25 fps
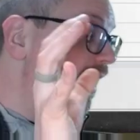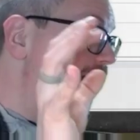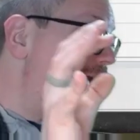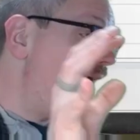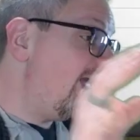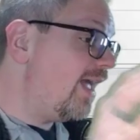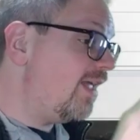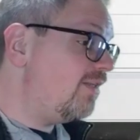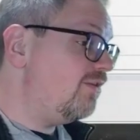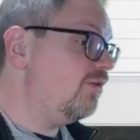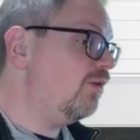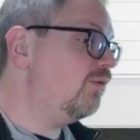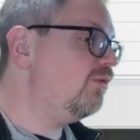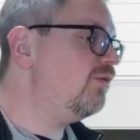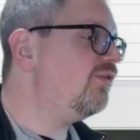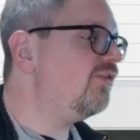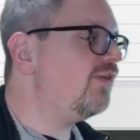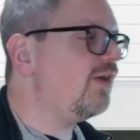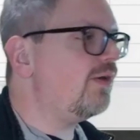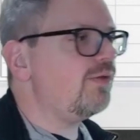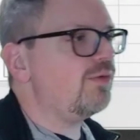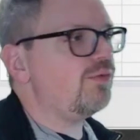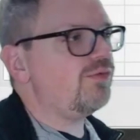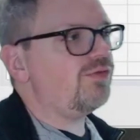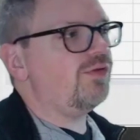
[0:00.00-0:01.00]
And notice
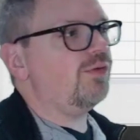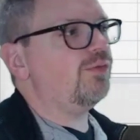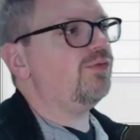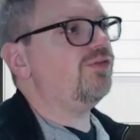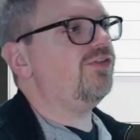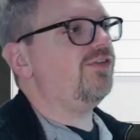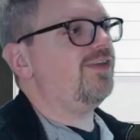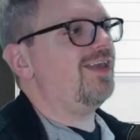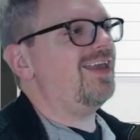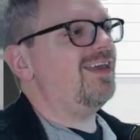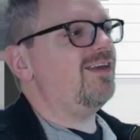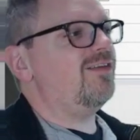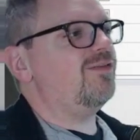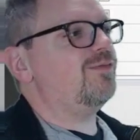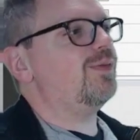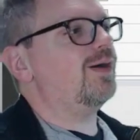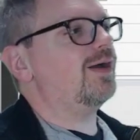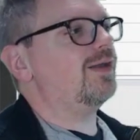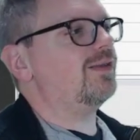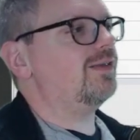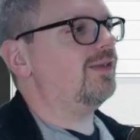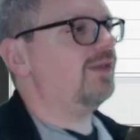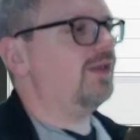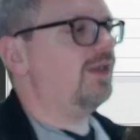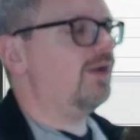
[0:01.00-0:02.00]
how there's no save
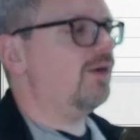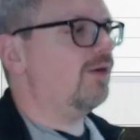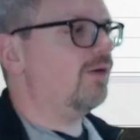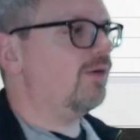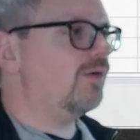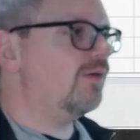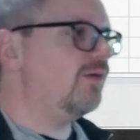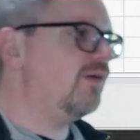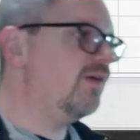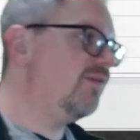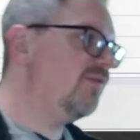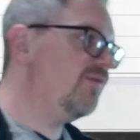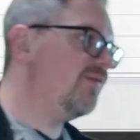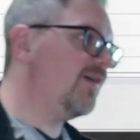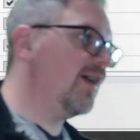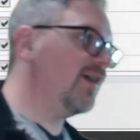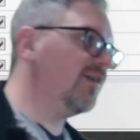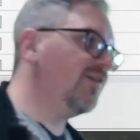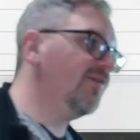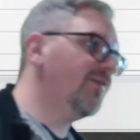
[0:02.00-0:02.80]
button here. In fact,